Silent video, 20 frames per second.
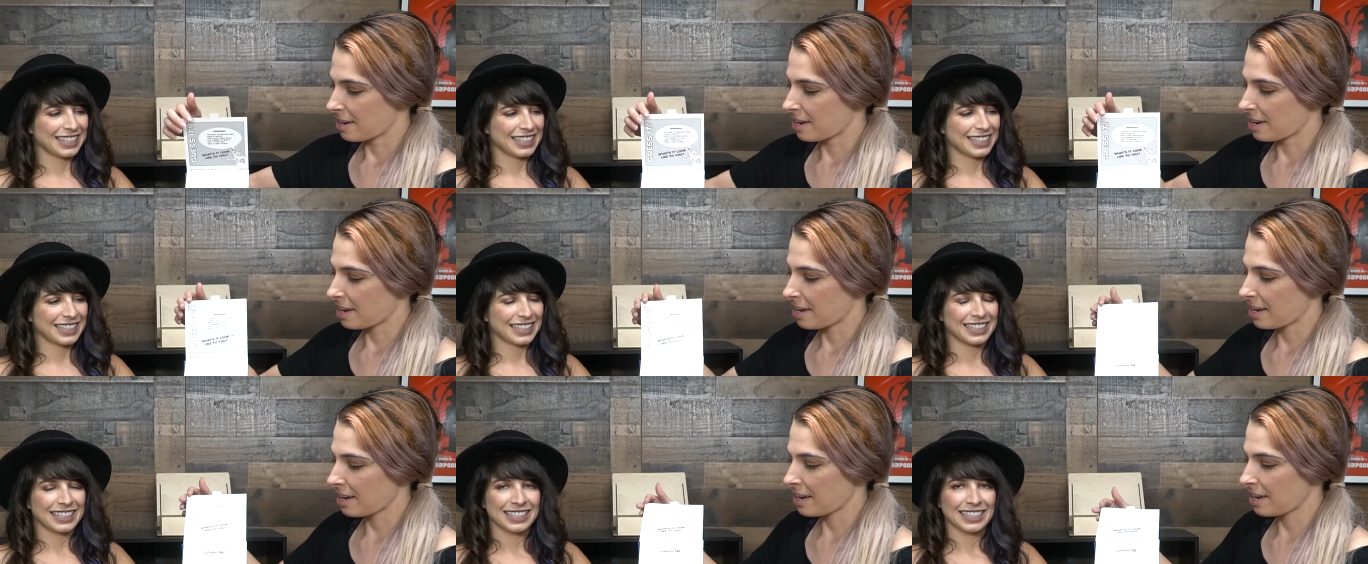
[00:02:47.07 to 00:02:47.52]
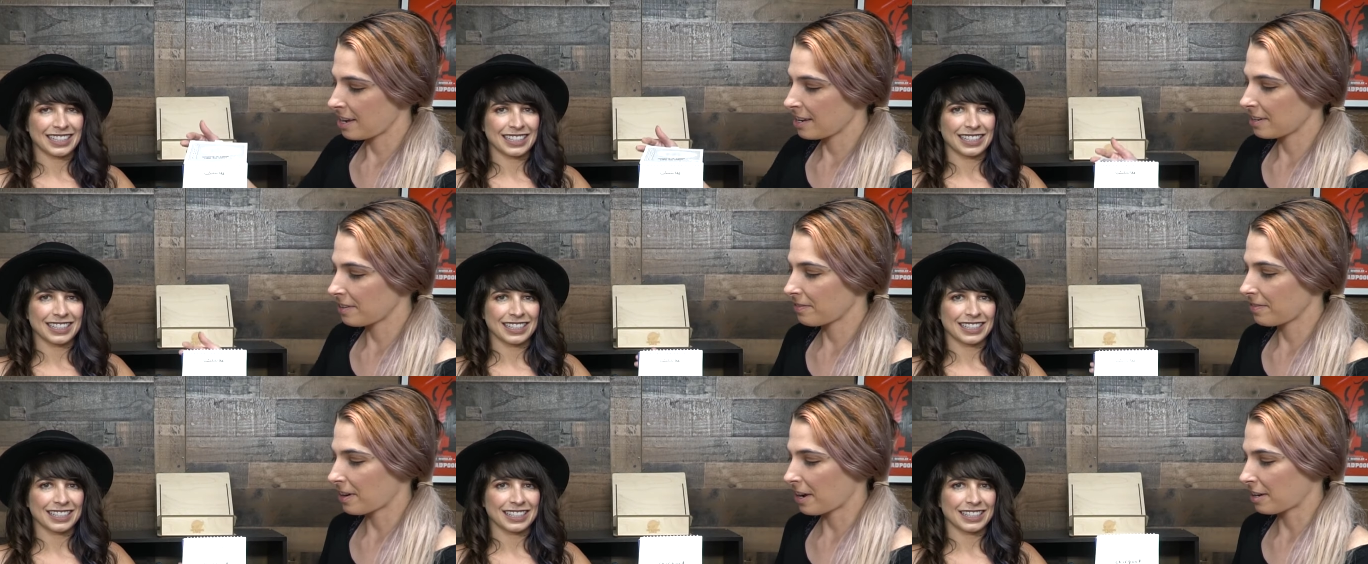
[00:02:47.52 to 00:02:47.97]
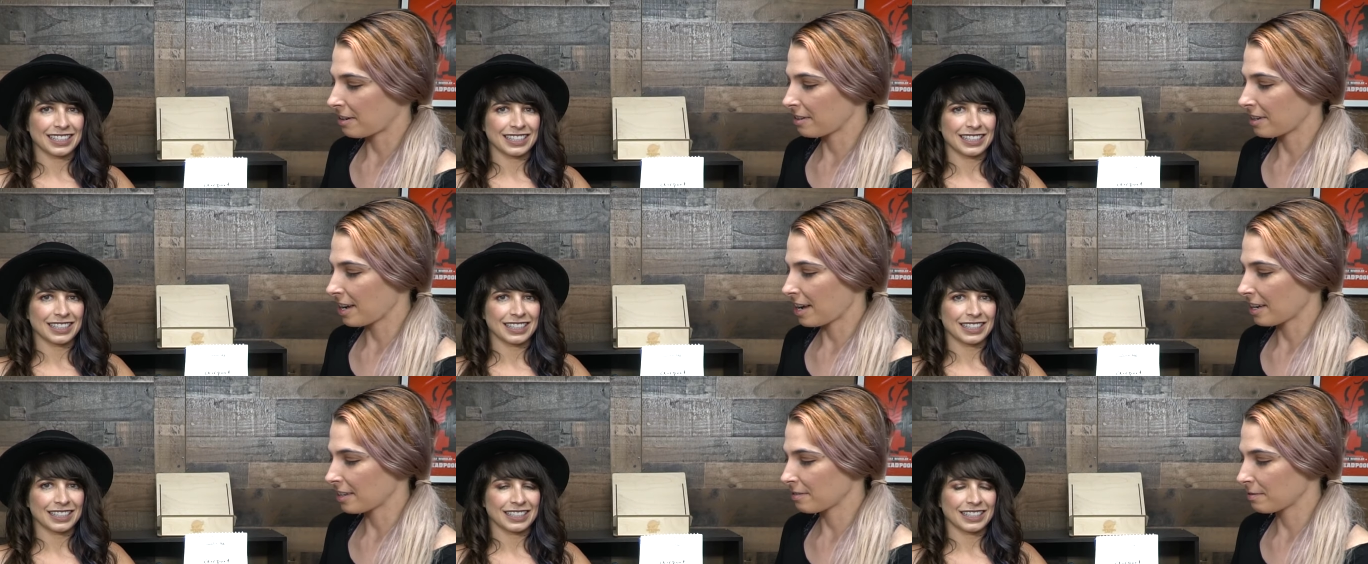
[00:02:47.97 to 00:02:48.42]
Speaker 1: And the final
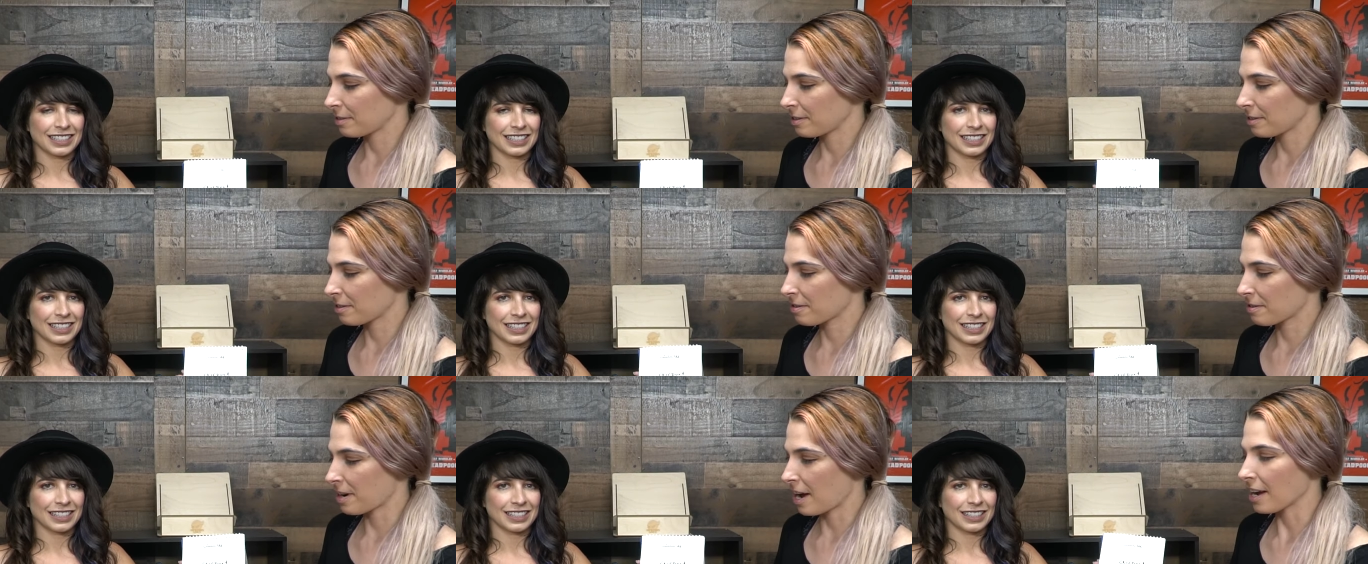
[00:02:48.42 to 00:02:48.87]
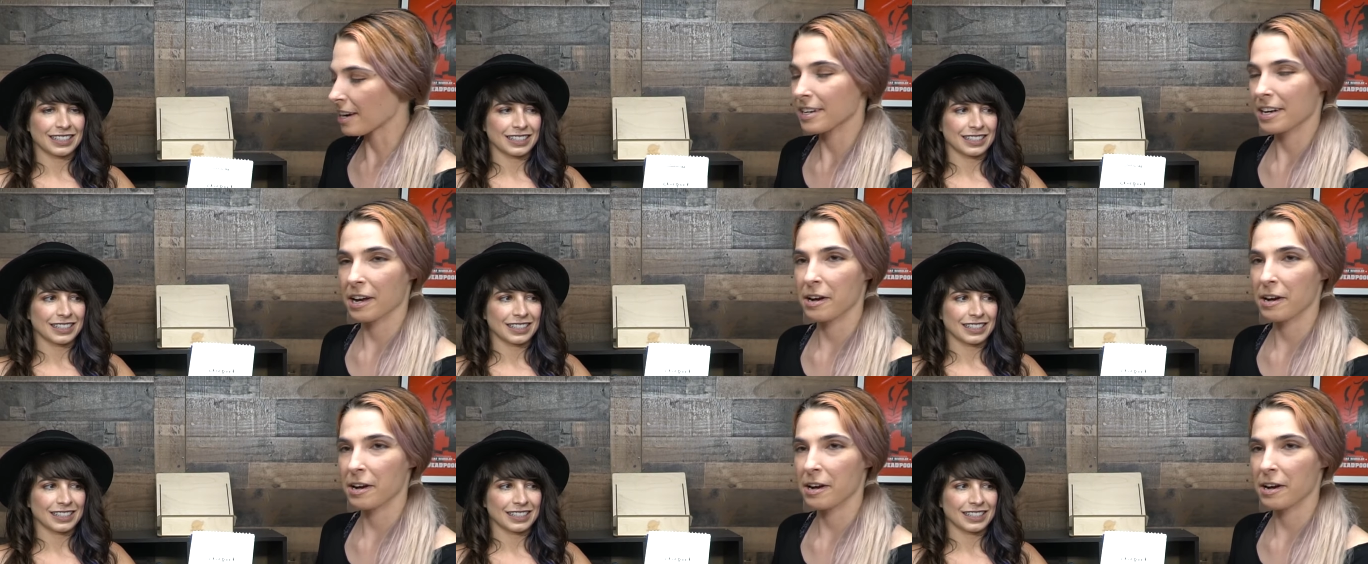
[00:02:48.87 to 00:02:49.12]
guess was correct